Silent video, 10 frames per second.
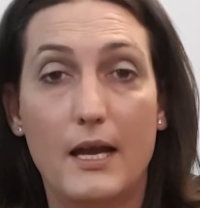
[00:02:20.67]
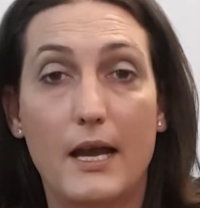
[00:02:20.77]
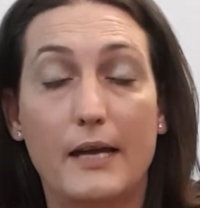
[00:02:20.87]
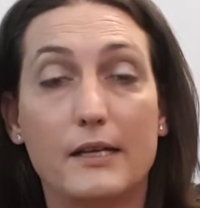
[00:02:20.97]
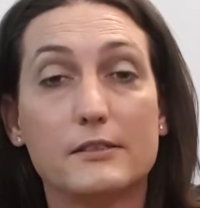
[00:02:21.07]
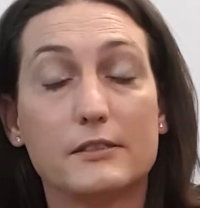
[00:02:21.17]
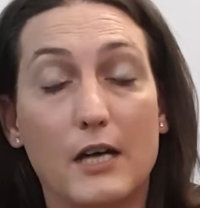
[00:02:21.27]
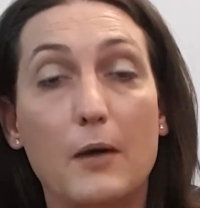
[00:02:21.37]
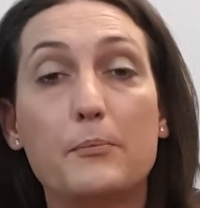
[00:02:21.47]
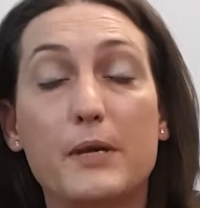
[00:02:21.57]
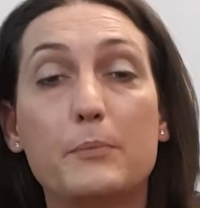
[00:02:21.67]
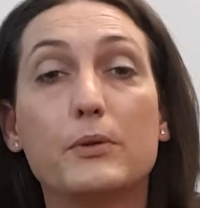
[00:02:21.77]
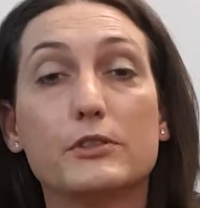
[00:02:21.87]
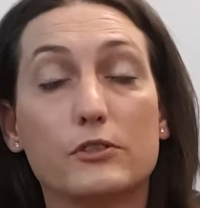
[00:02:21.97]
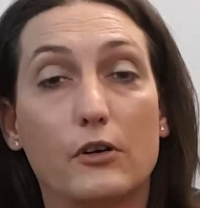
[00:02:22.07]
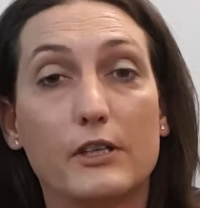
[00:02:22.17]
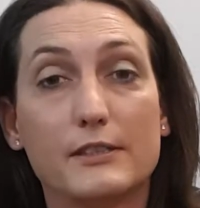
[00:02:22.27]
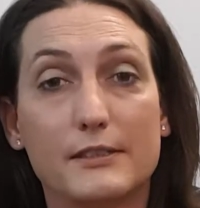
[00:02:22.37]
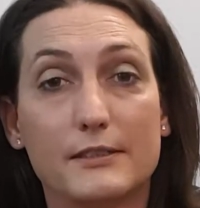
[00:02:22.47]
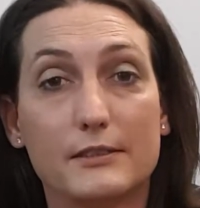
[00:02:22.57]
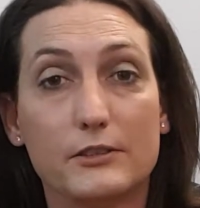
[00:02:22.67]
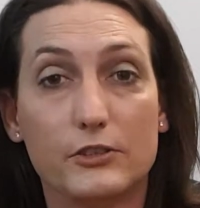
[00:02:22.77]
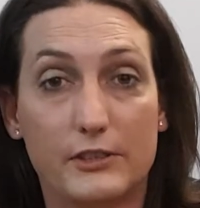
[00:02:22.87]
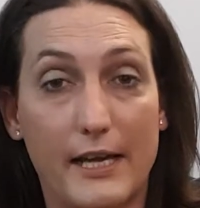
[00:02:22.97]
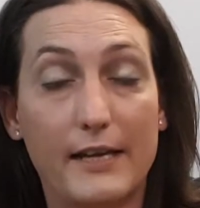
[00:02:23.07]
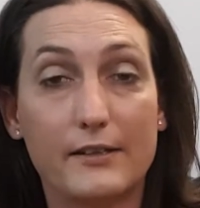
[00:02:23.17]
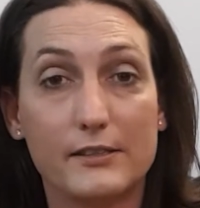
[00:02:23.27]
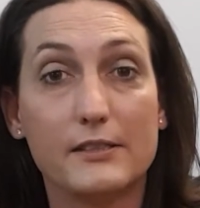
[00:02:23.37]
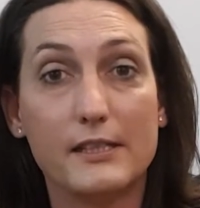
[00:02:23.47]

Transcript: And it's time people started to take this thing